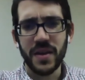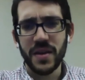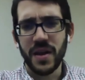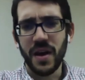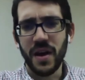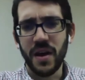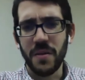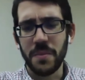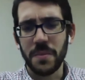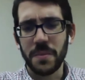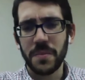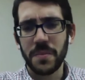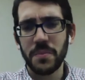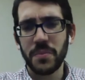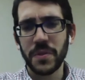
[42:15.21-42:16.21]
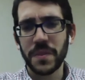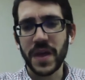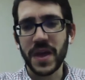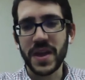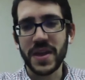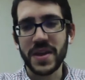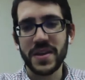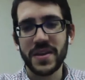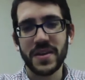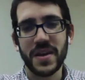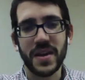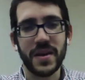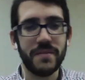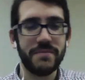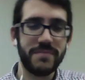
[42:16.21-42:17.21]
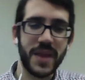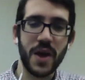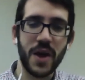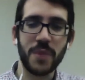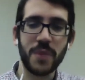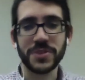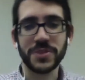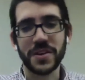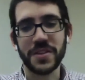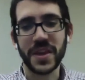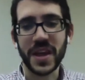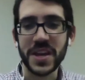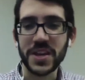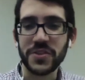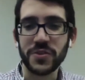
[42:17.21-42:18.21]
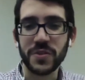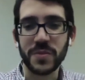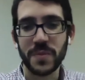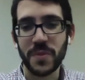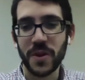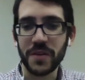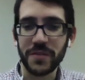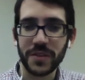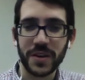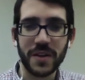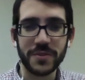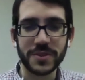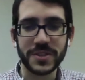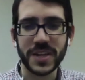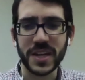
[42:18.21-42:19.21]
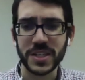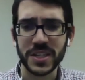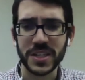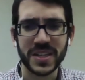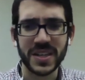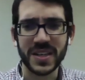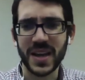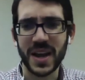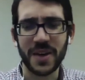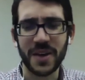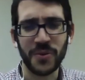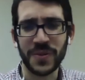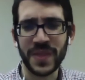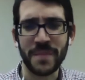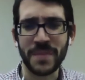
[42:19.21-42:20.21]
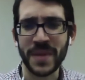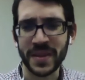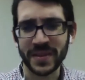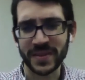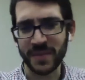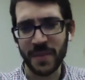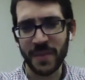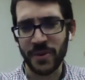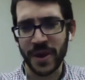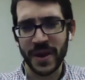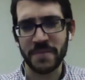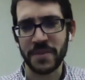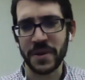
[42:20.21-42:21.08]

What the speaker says: But then now I'm starting to think I need to be part of the conversation. I don't know what that means in my brain, but